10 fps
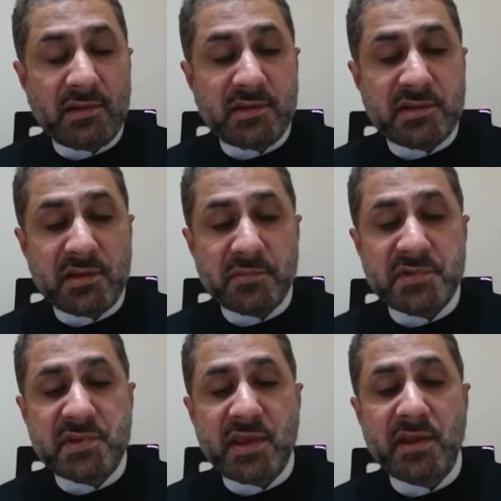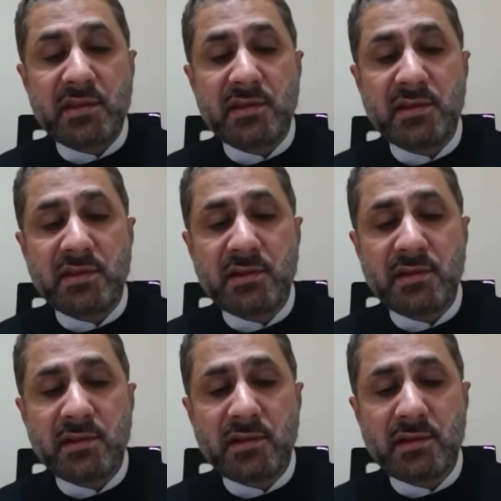Some said
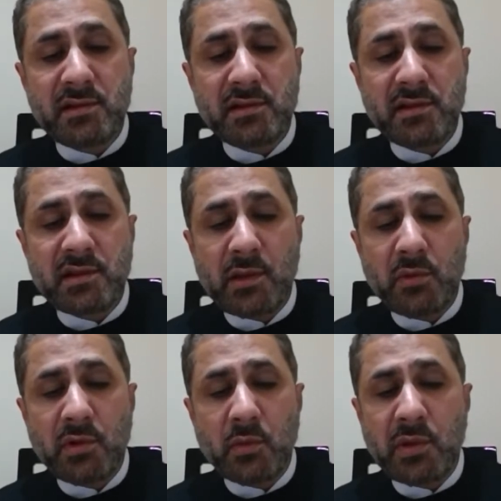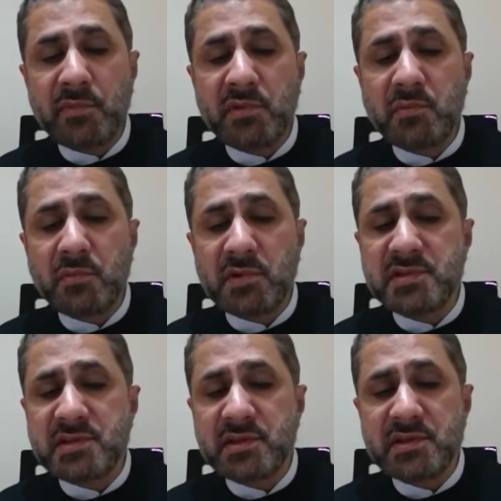that they were whipped
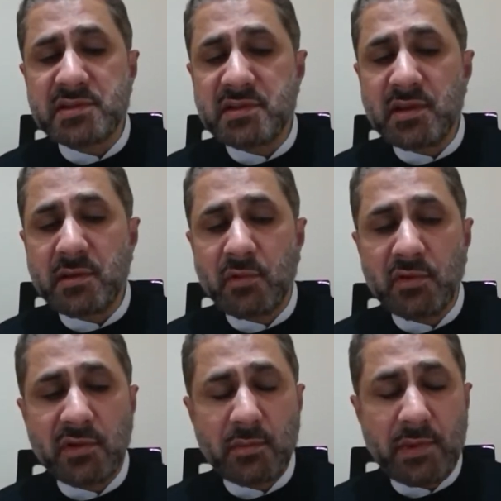mercilessly upon their